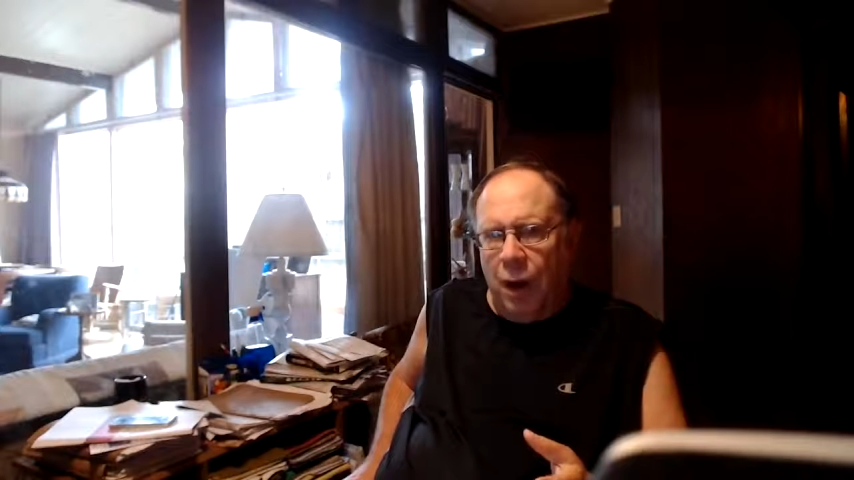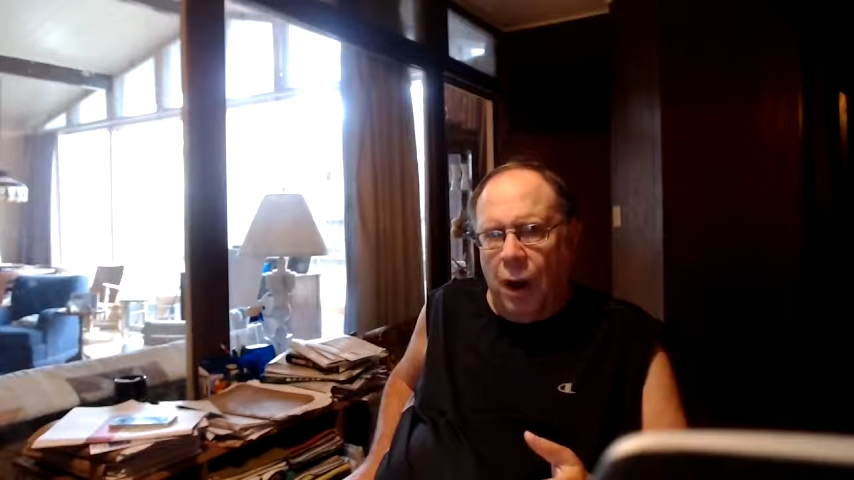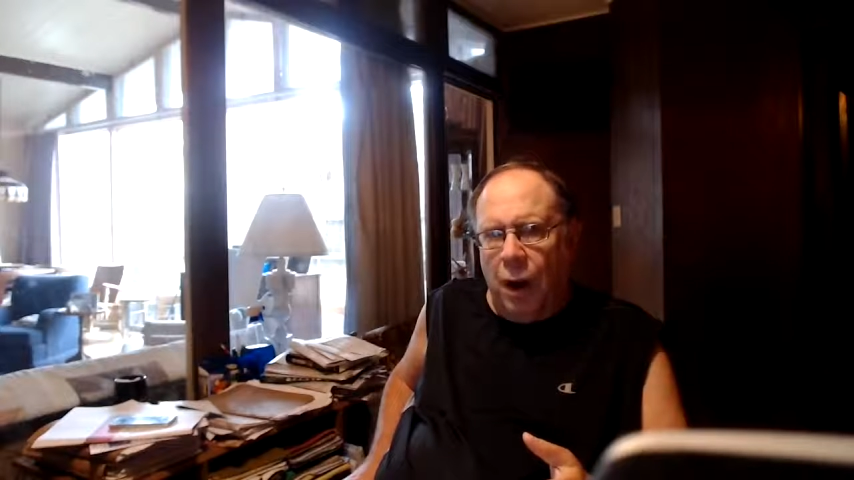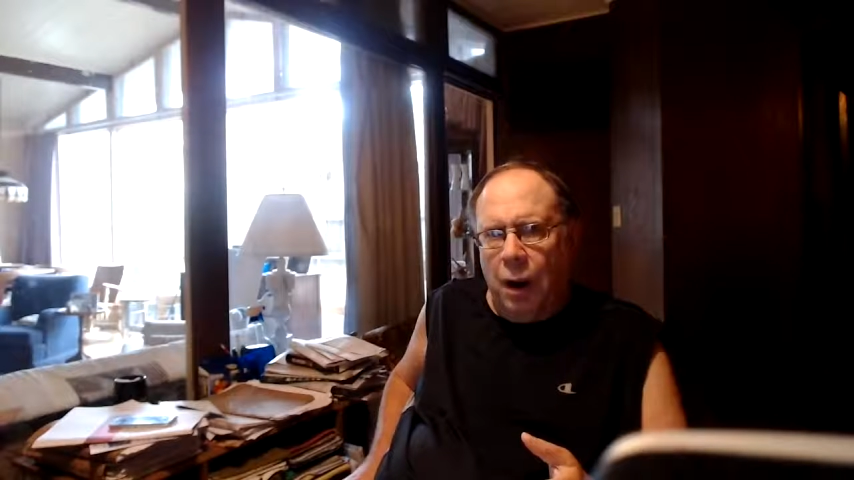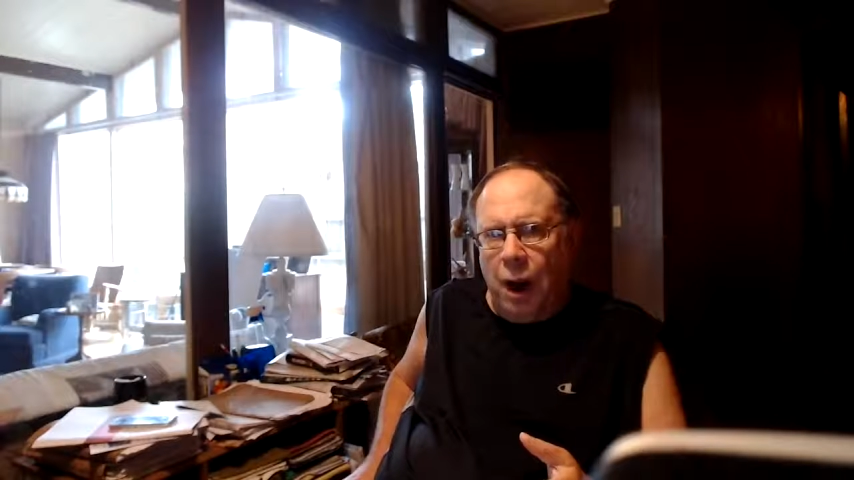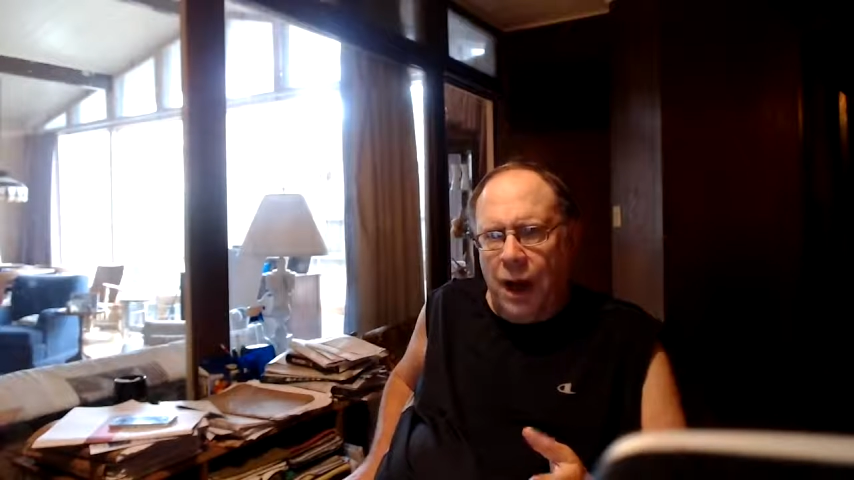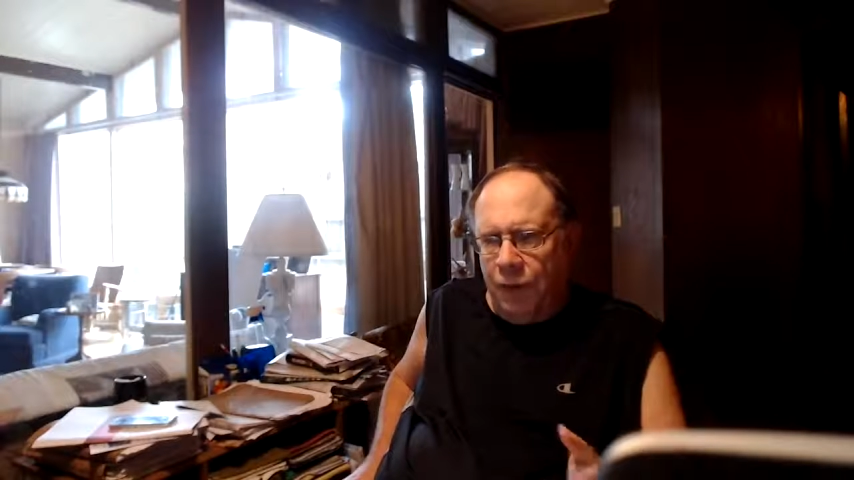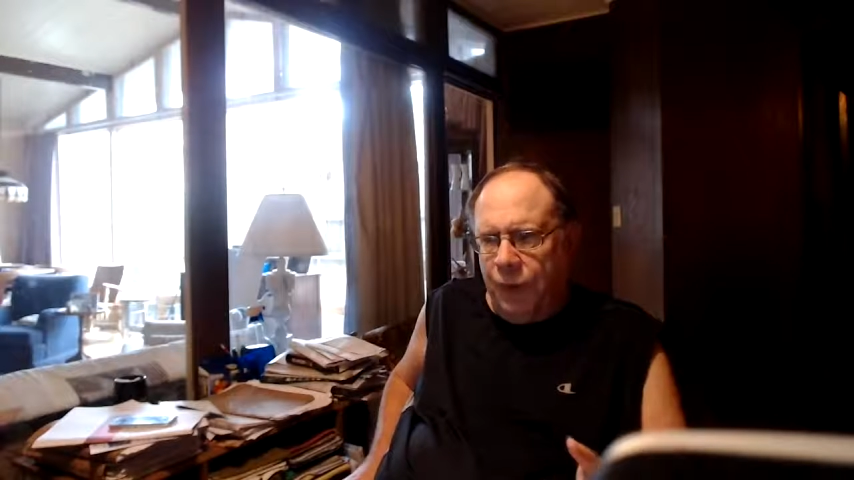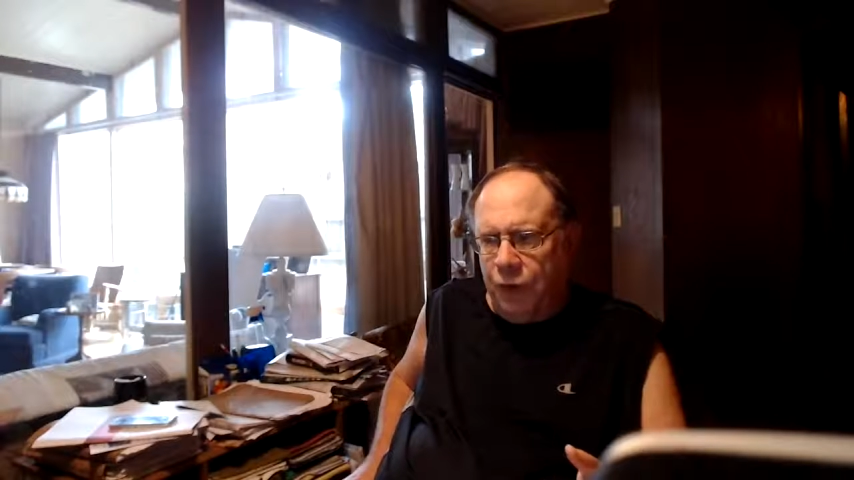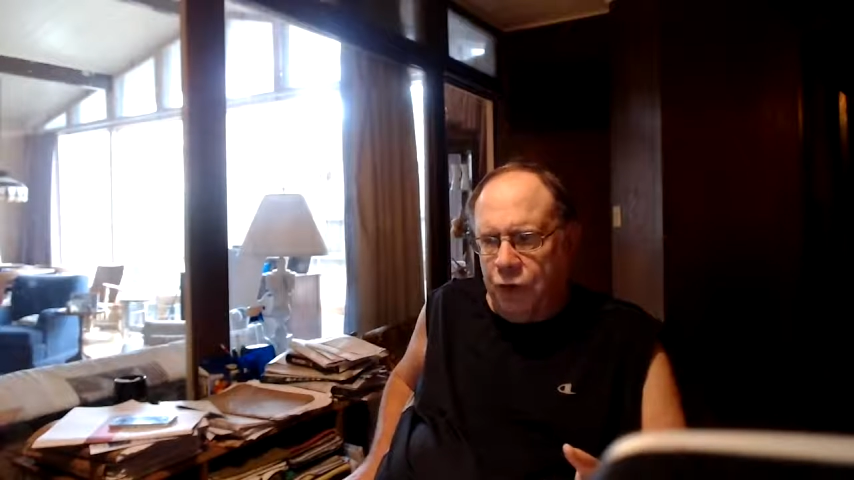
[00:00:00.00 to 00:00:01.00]
Uh, I have
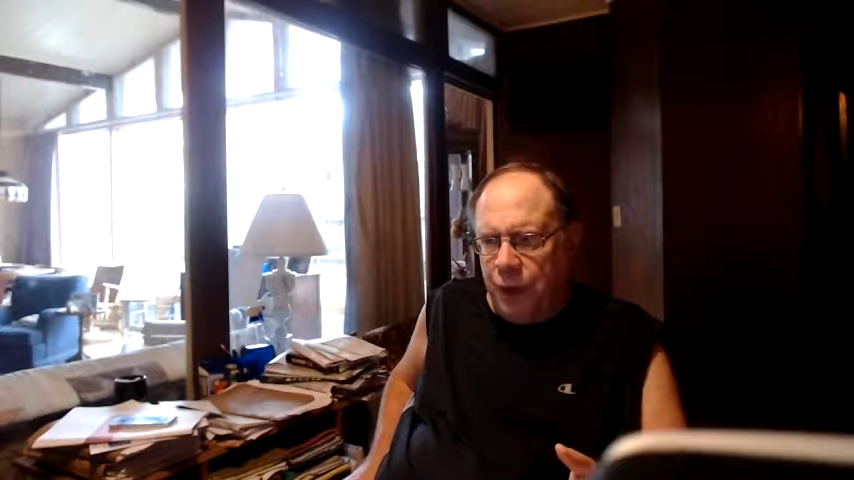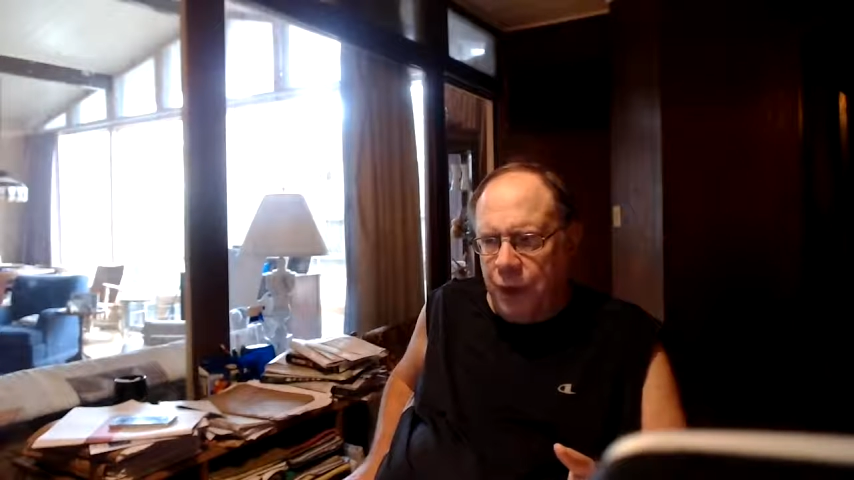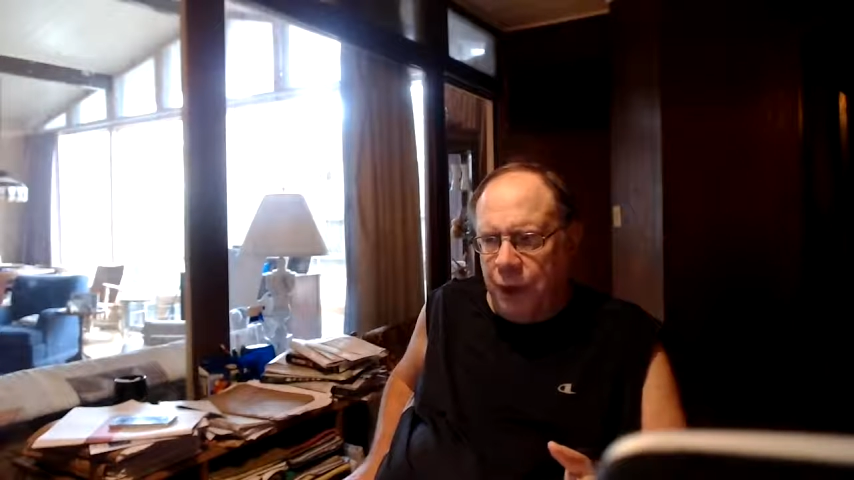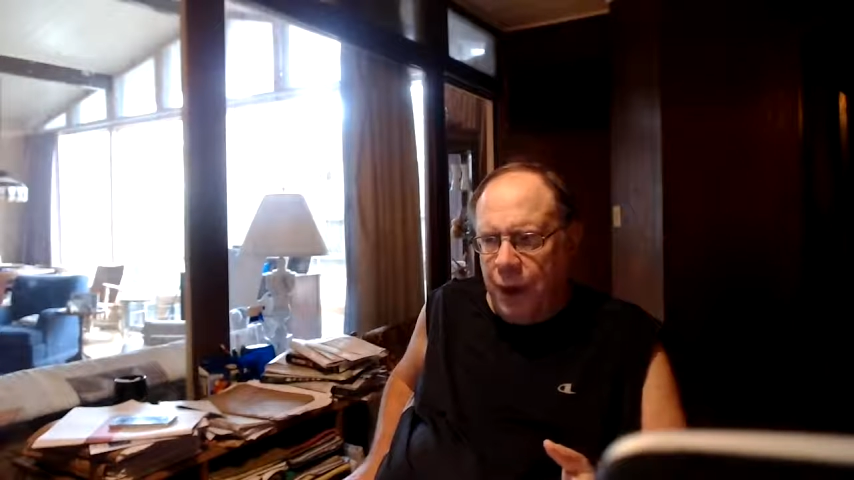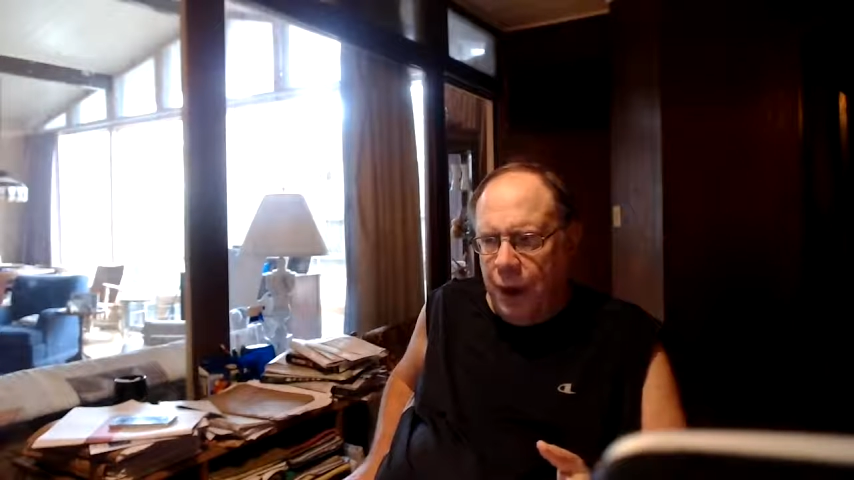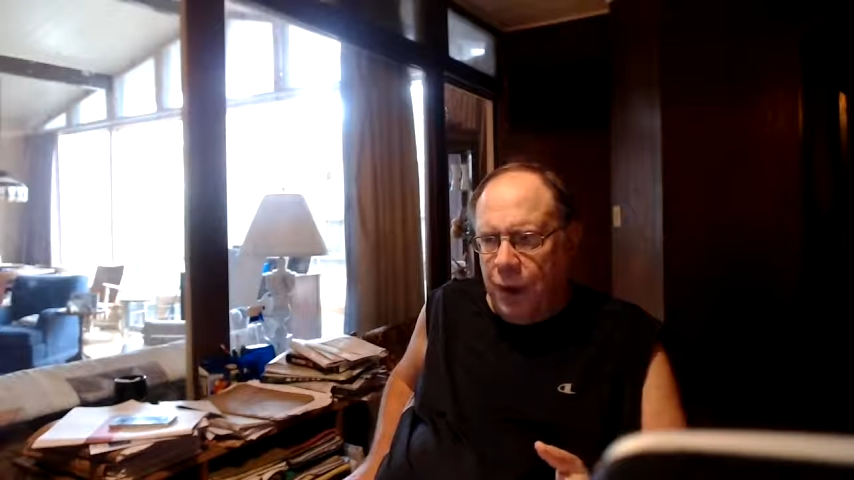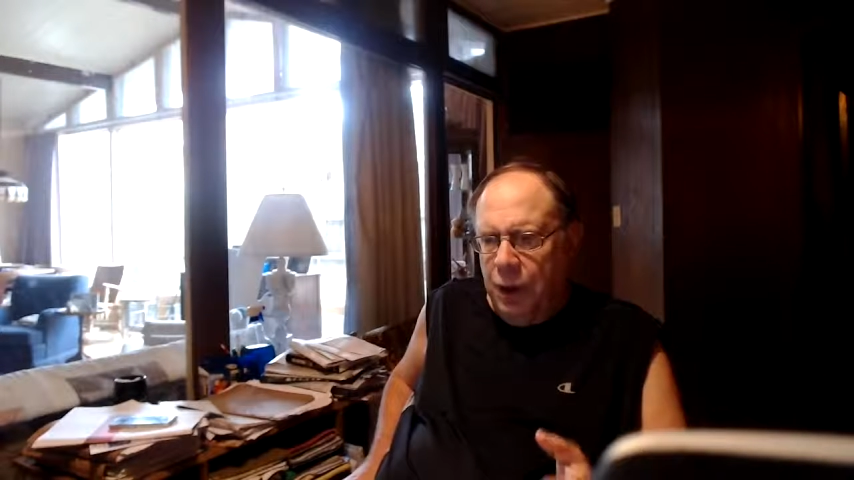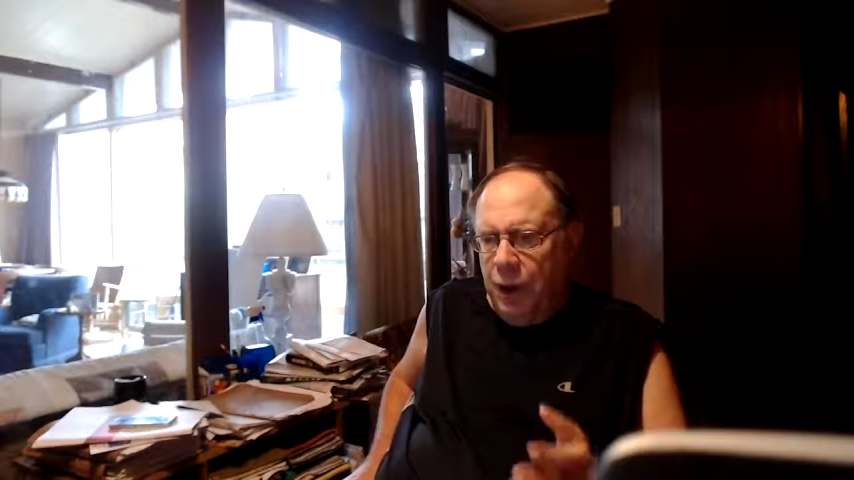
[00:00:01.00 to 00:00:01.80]
Facebook now,